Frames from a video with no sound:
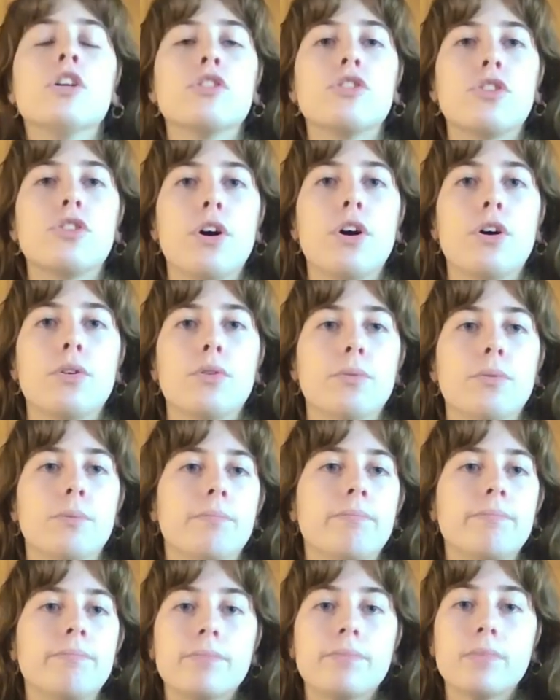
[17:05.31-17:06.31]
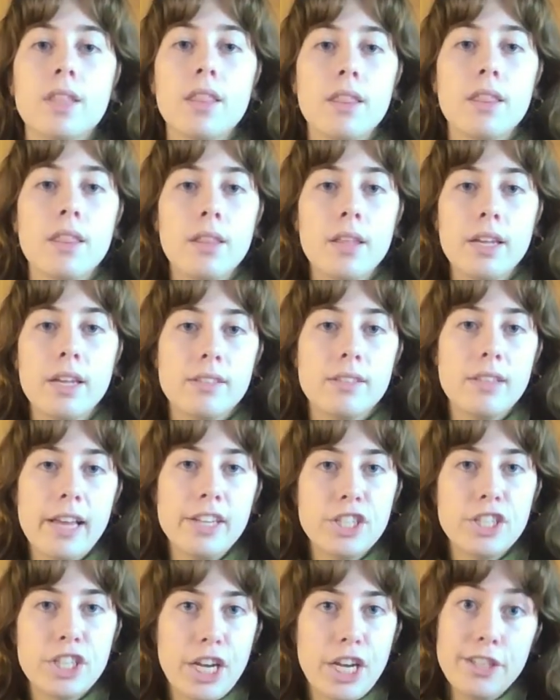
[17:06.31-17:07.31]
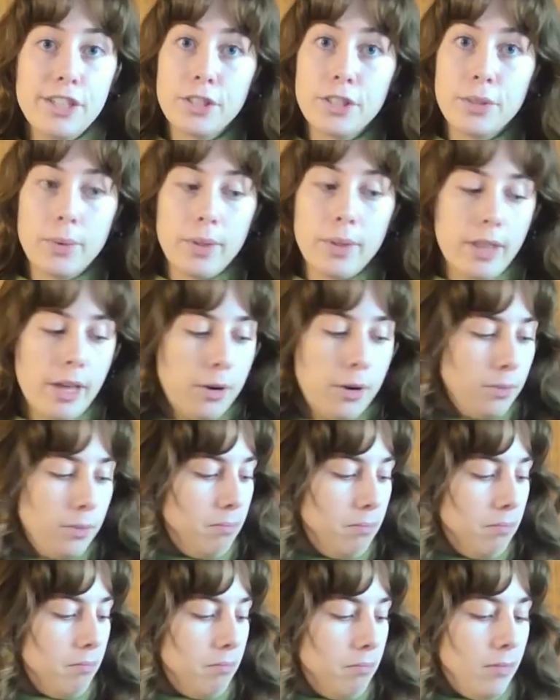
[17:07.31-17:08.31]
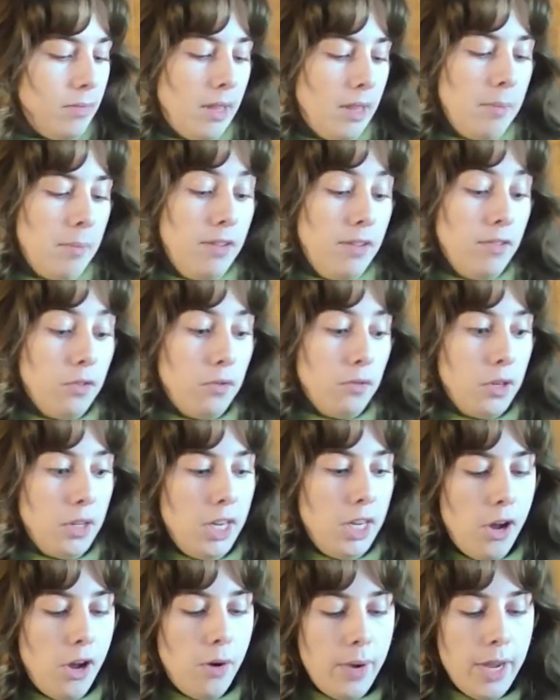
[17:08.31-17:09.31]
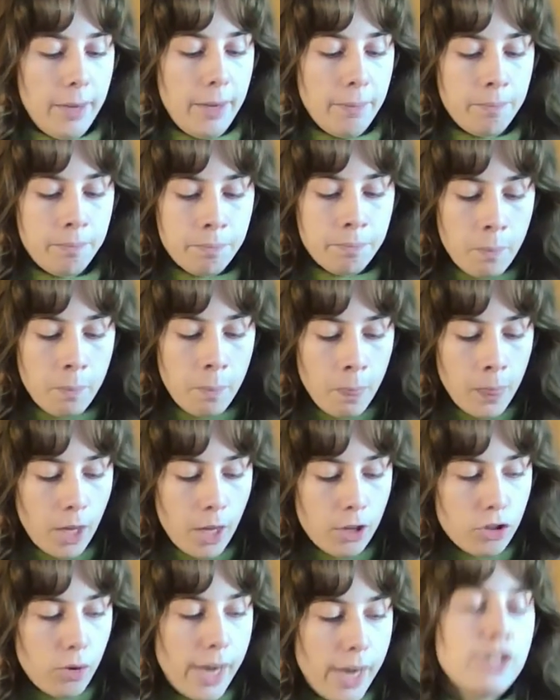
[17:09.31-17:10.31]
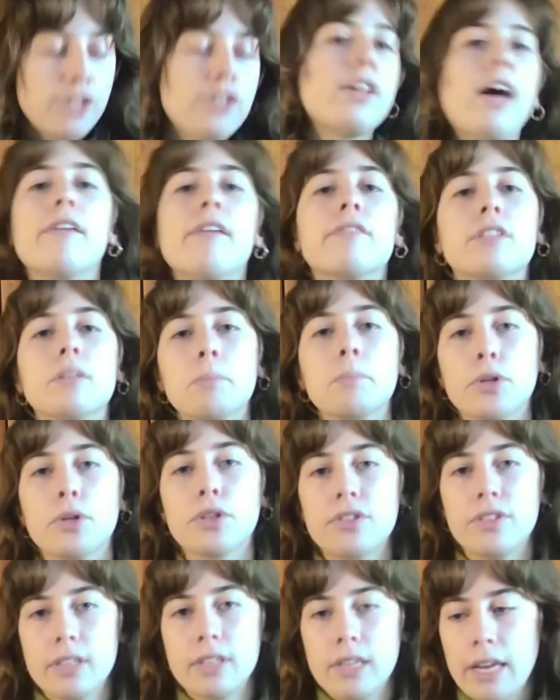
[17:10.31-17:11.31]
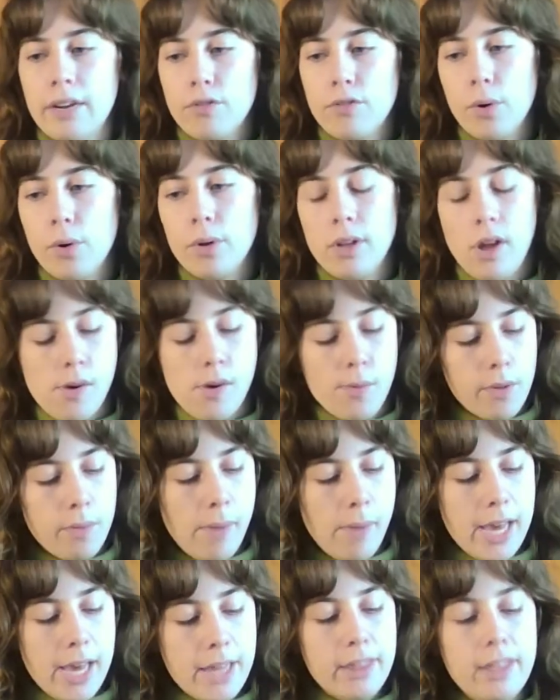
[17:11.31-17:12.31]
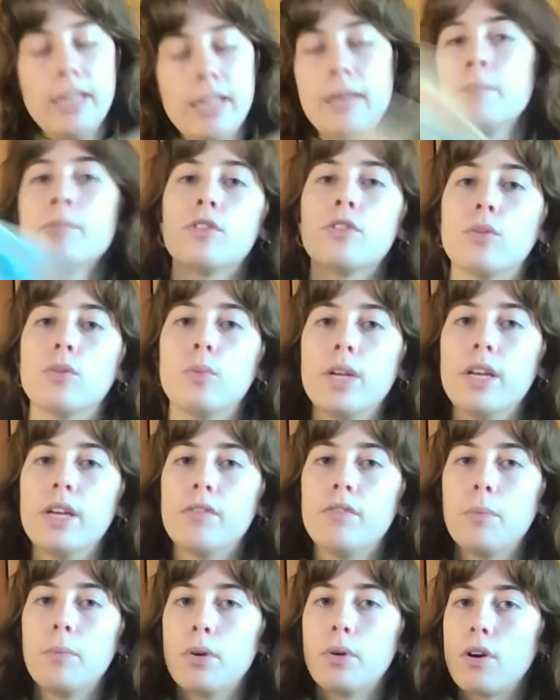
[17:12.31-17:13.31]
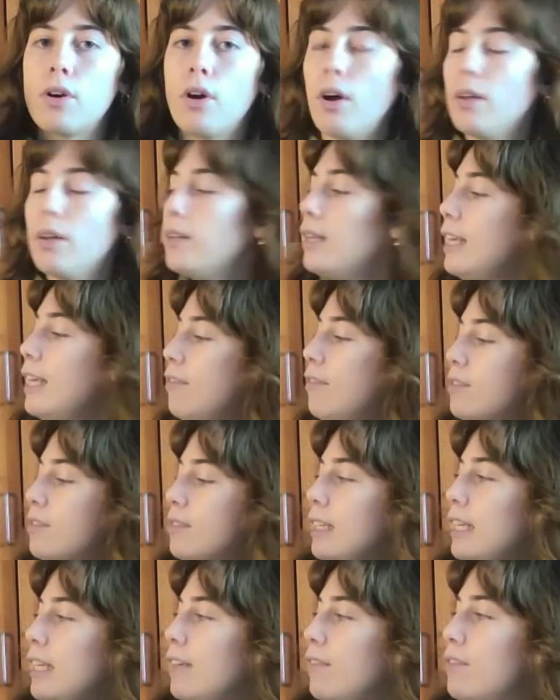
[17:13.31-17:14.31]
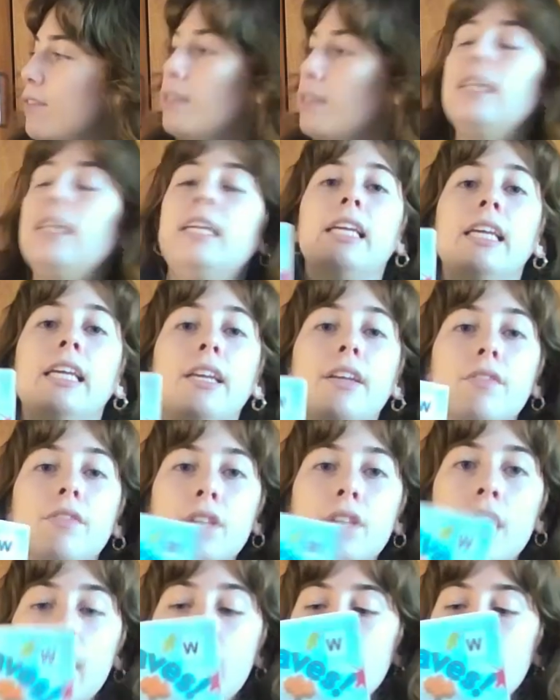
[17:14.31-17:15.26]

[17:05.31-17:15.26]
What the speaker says: So it's educational without them even really knowing. So I just have some books to kind of go along with my themes. So we have a book called Leaves, Leaves, Leaves.